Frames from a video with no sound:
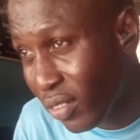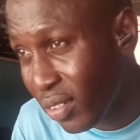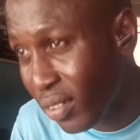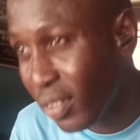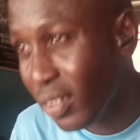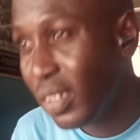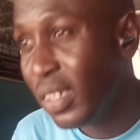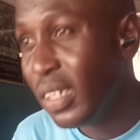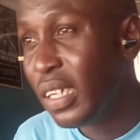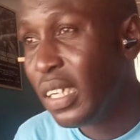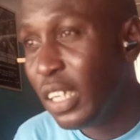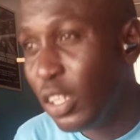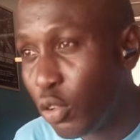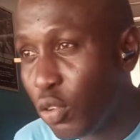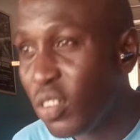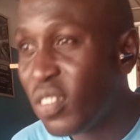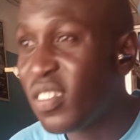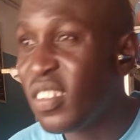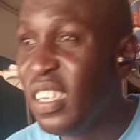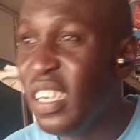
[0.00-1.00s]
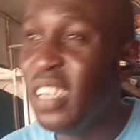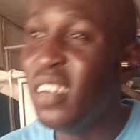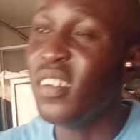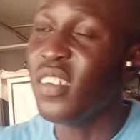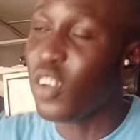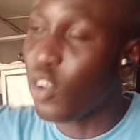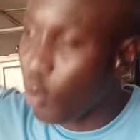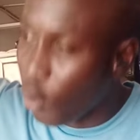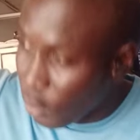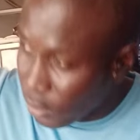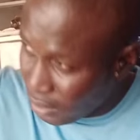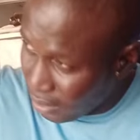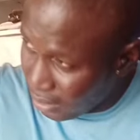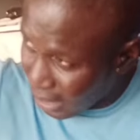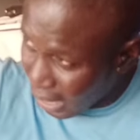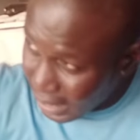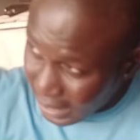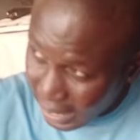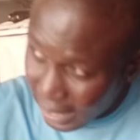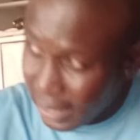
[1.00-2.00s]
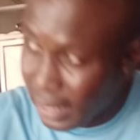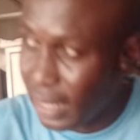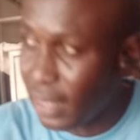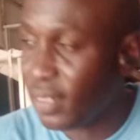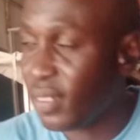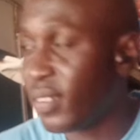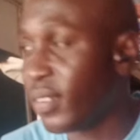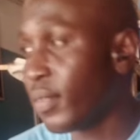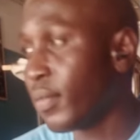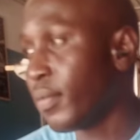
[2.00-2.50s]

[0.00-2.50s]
It will still record that data.